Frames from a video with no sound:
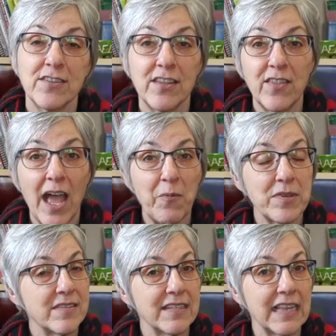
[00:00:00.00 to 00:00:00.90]
So that
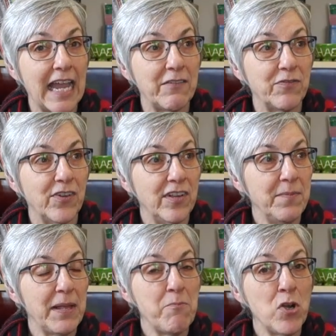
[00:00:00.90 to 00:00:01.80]
was delightful. I'm
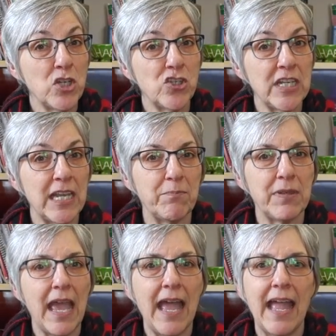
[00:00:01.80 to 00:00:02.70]
like, more sheep,
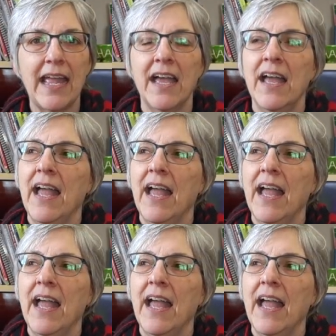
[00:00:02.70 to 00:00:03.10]
yay!